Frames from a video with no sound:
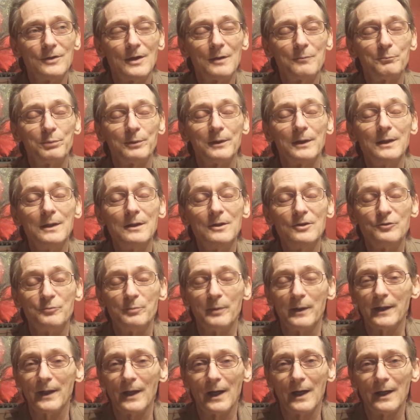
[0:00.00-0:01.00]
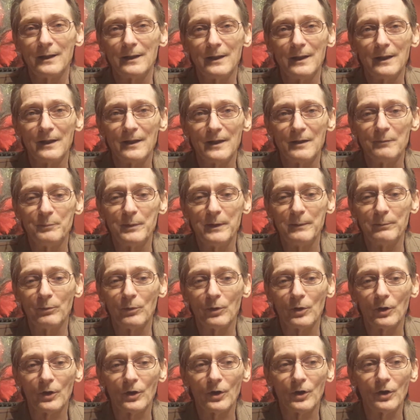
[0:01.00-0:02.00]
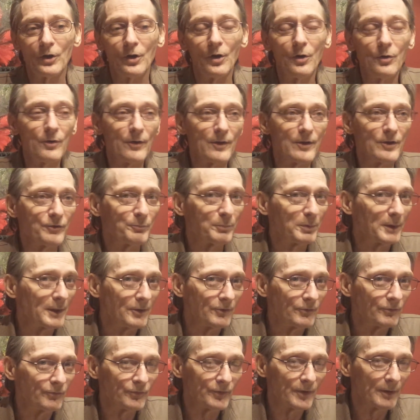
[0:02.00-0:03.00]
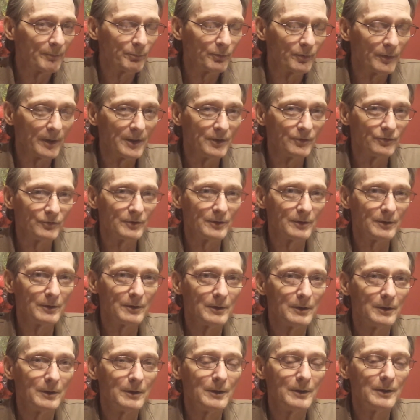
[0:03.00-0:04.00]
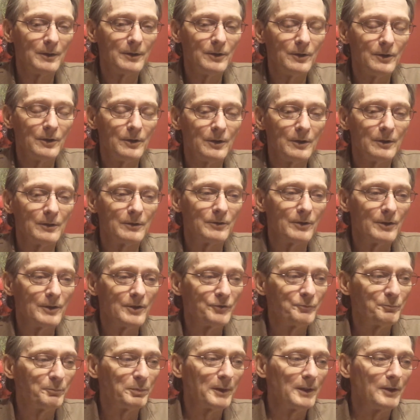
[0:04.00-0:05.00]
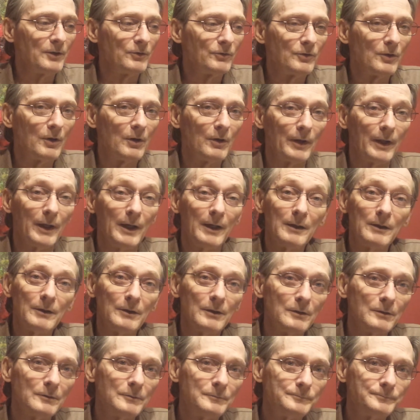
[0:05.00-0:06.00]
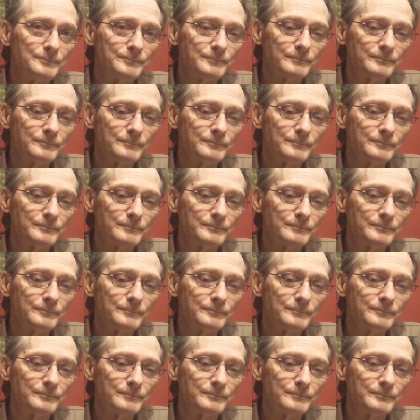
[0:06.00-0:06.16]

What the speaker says: not pleased by the idea that people are going to go to this place of separation, to this place called hell.